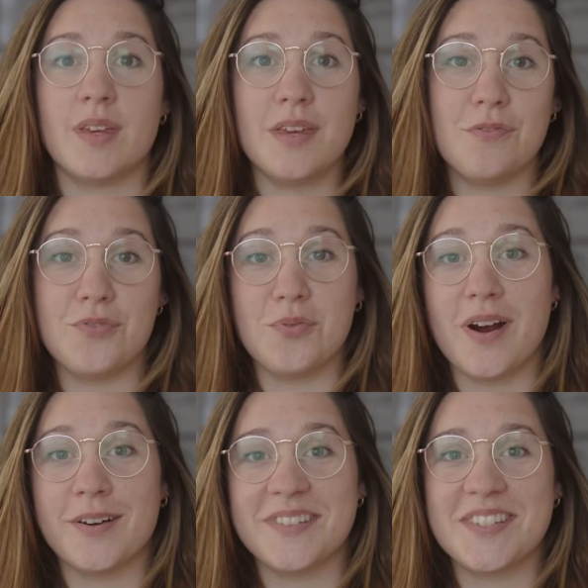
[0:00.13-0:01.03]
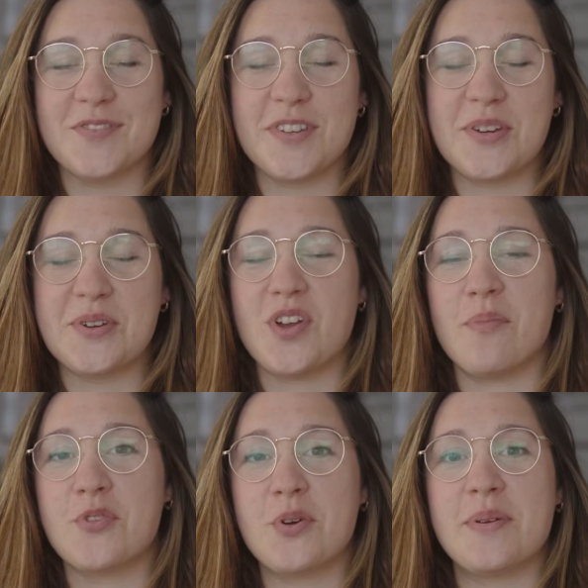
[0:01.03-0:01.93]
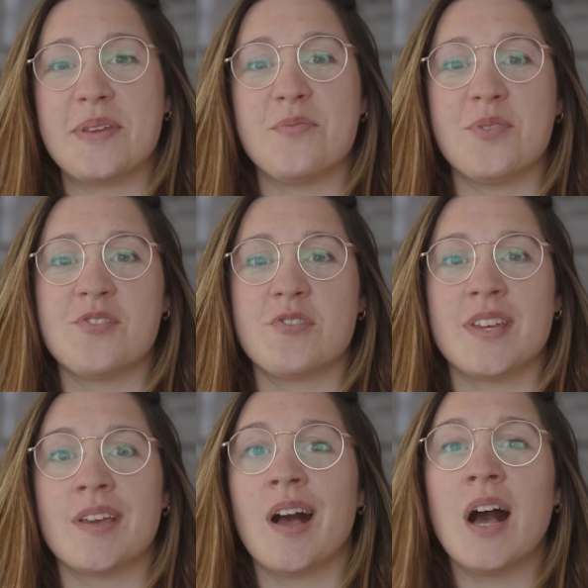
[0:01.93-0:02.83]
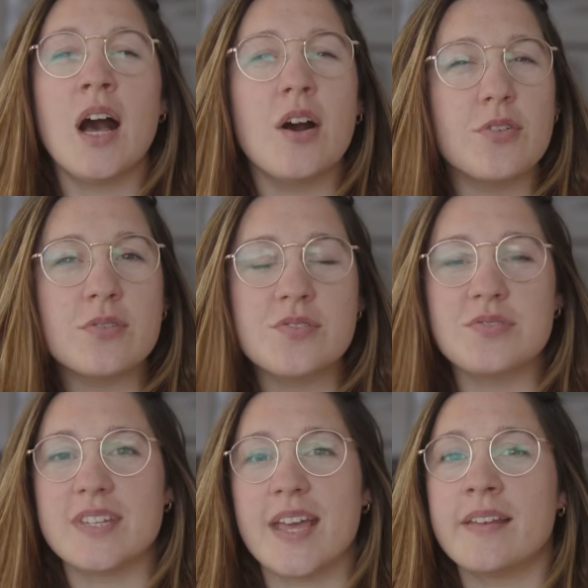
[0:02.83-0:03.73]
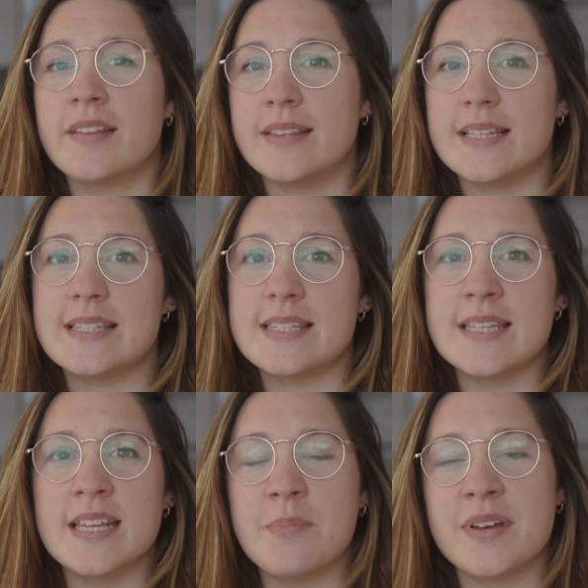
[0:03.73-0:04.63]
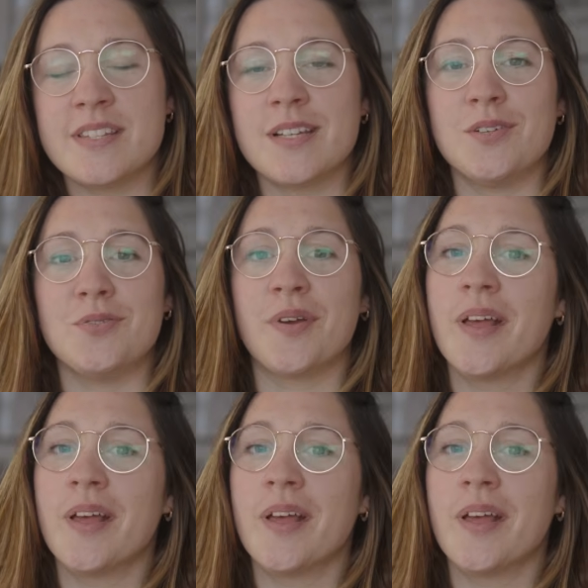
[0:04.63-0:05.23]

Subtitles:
If you are on this video, you are probably wondering how to get this cinematic look